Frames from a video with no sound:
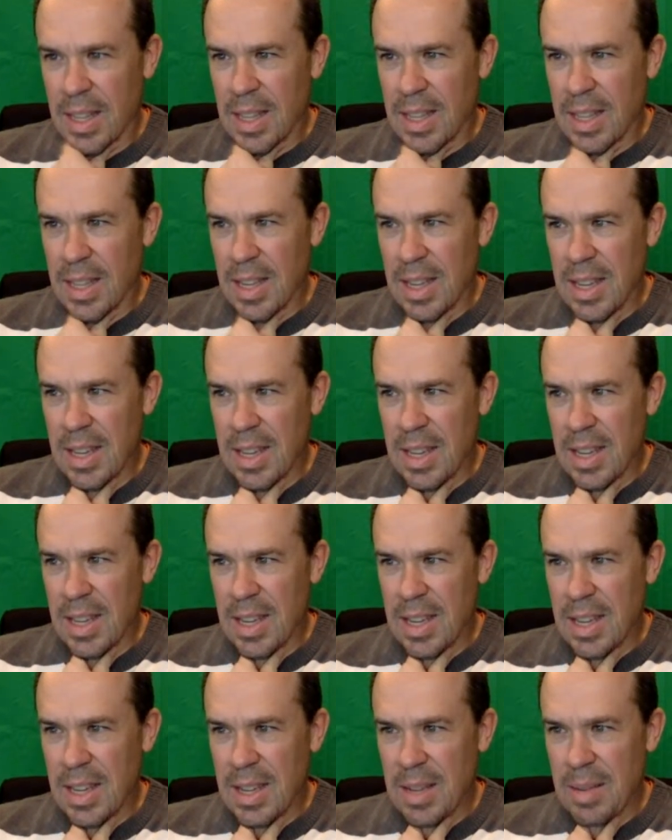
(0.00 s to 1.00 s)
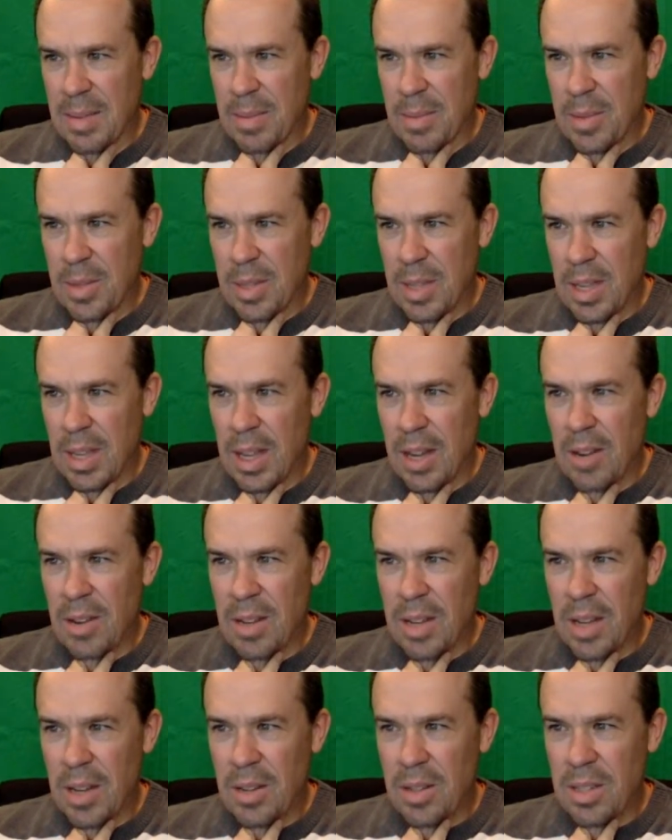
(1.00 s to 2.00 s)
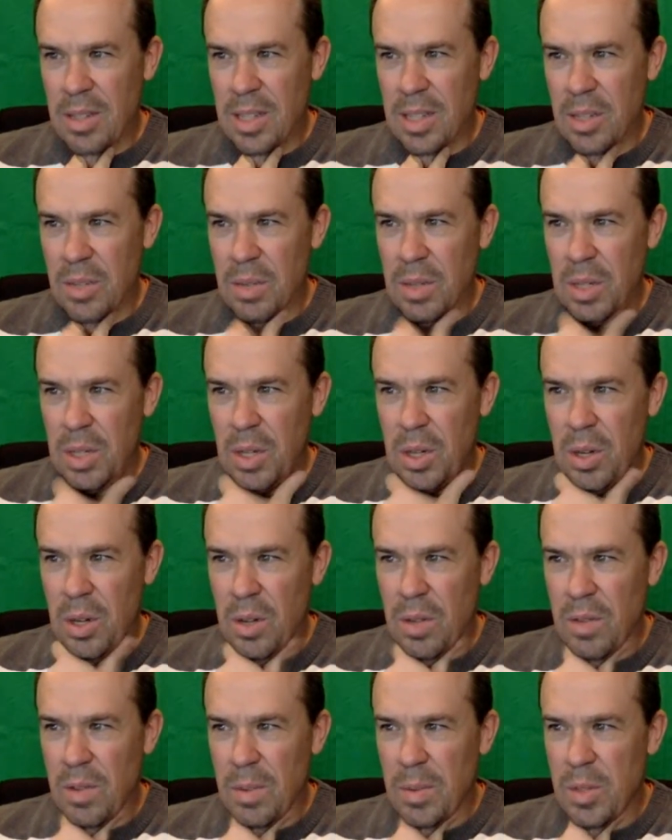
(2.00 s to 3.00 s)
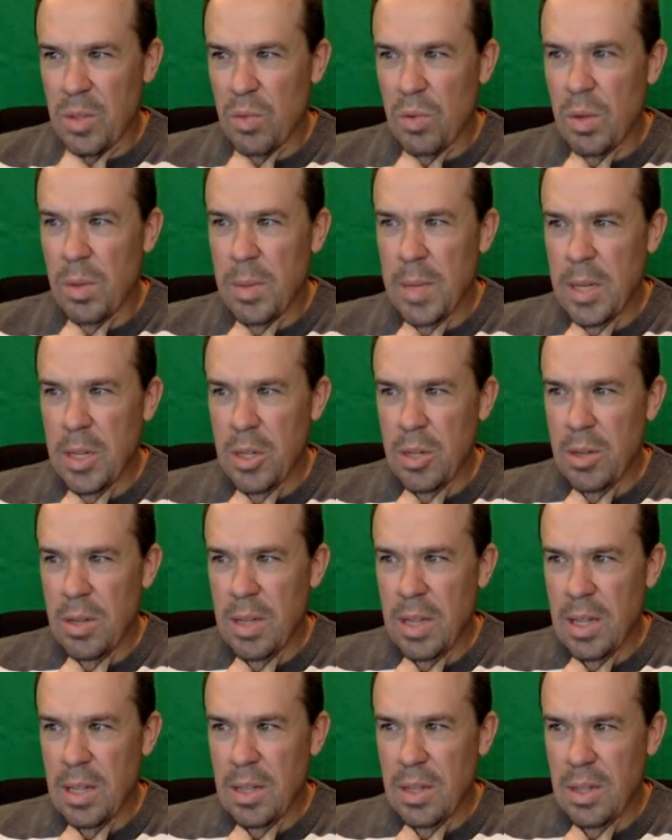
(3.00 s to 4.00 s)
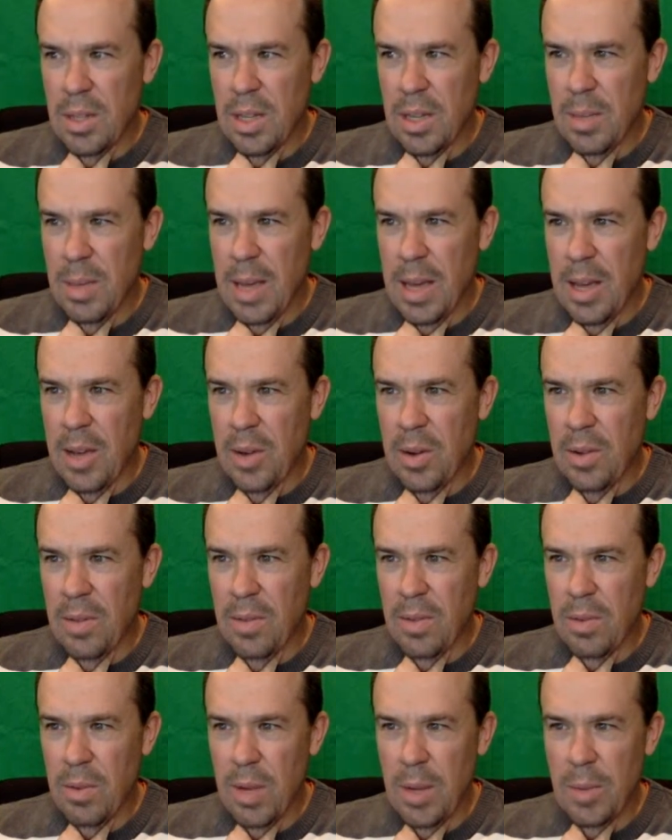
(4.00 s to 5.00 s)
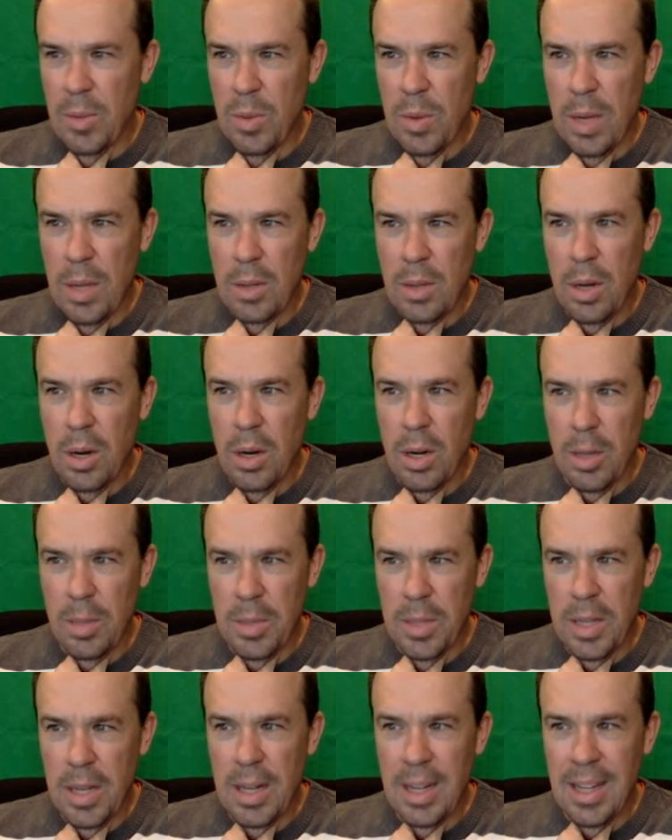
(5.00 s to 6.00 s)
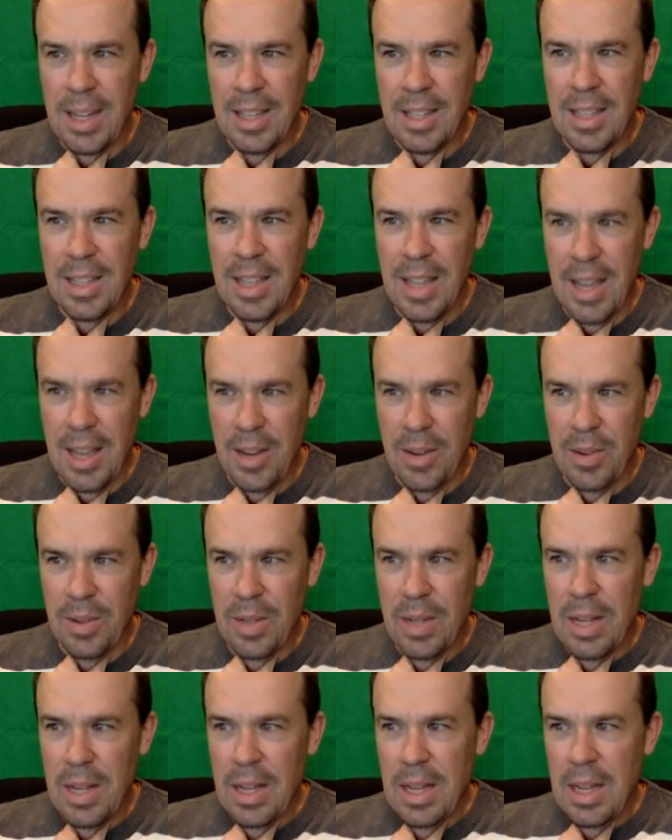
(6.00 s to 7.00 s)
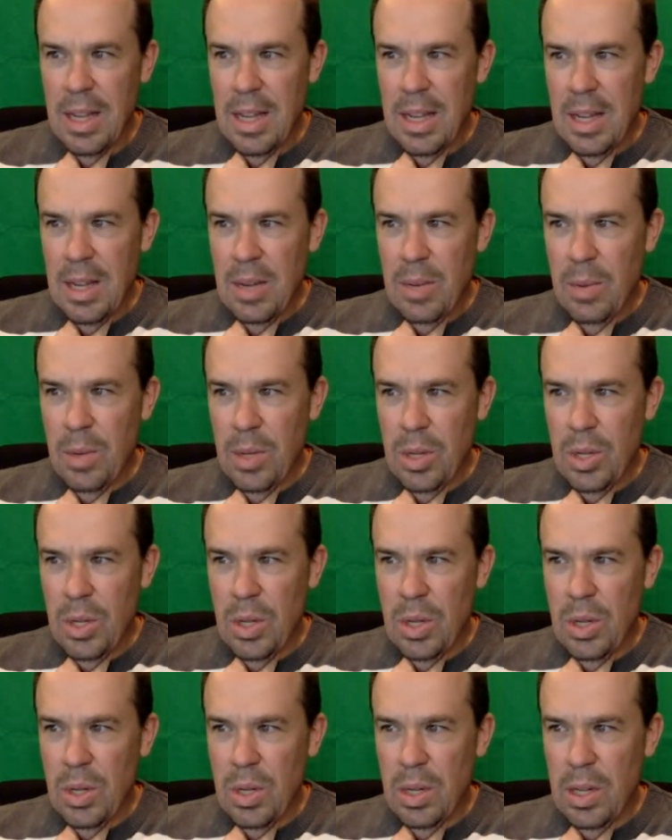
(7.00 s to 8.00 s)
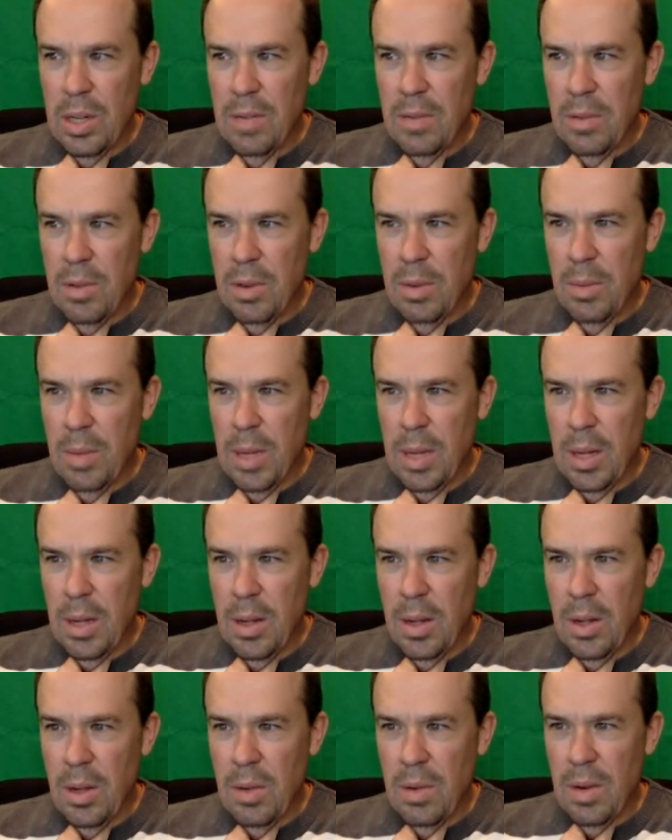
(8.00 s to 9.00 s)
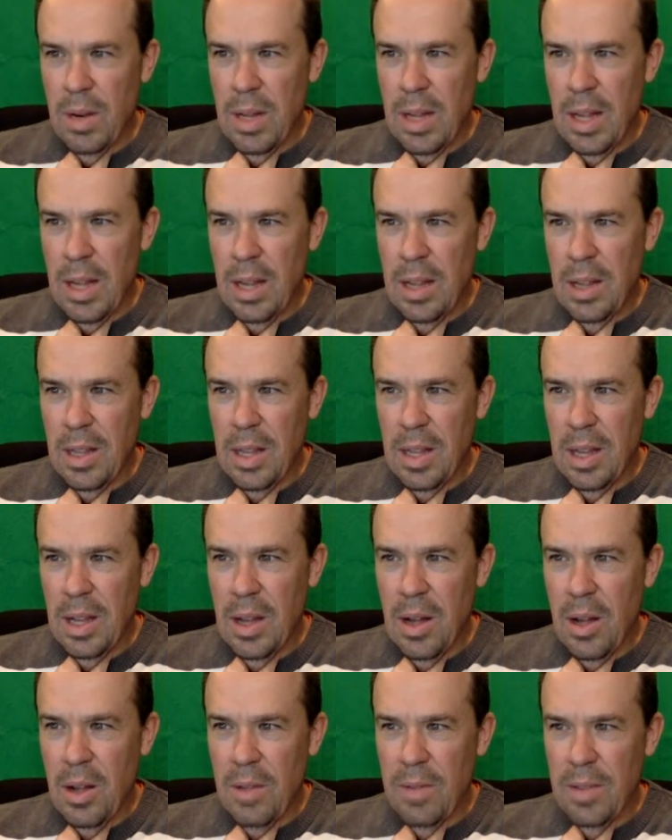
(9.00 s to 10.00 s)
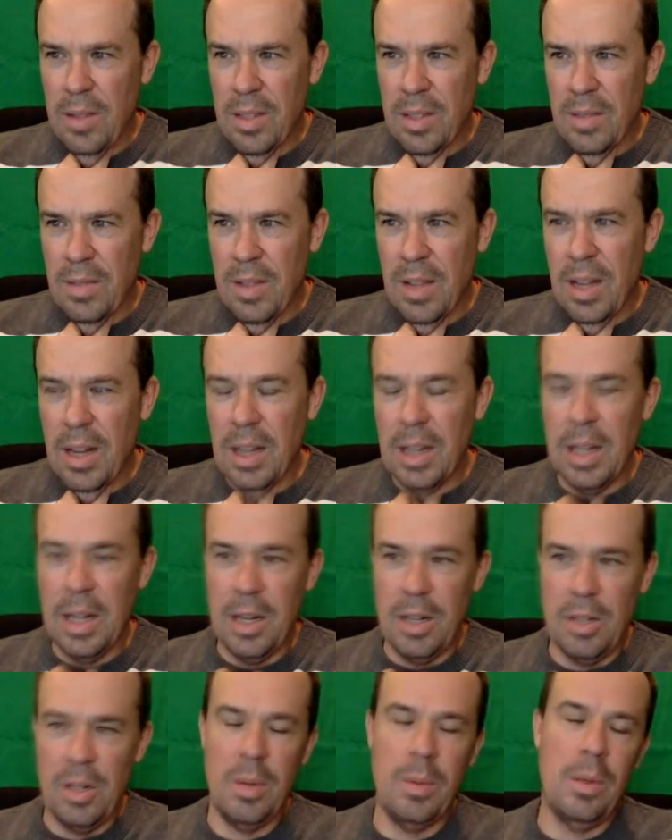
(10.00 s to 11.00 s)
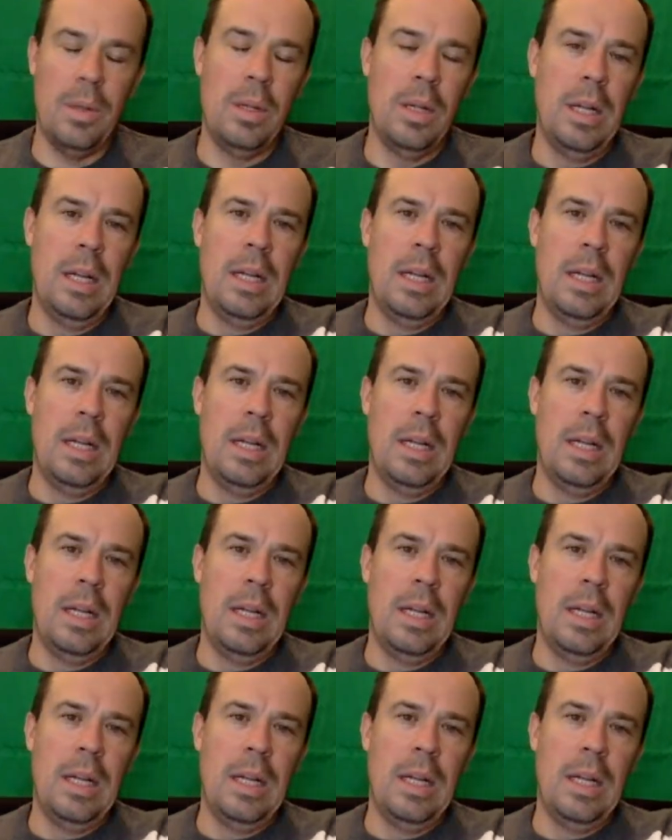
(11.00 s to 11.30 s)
Looks like Aaron Donald is set to return from his rib injury that took him out of the Rams wildcard upset against Seattle, which could give Green Bay already ailing offensive line a lot of trouble.